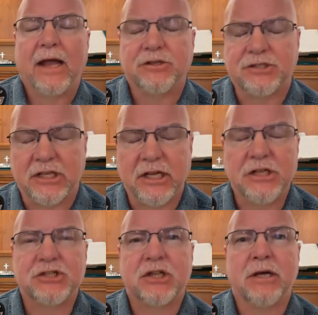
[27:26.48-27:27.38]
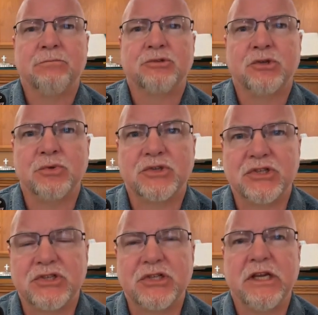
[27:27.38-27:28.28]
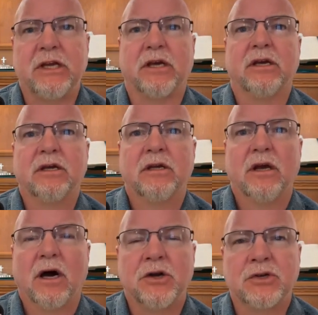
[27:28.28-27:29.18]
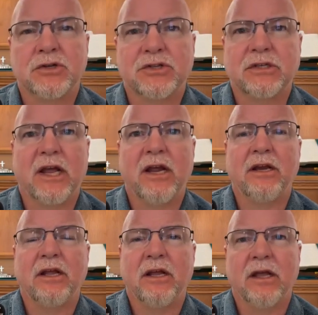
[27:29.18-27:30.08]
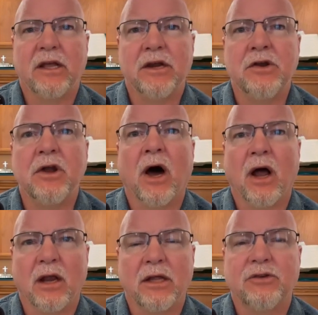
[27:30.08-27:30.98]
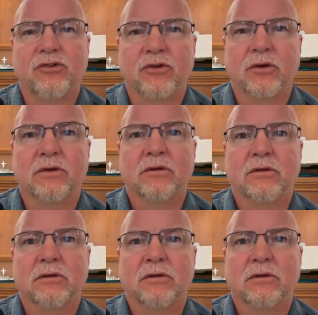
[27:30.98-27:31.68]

and teach them to seek understanding and knowledge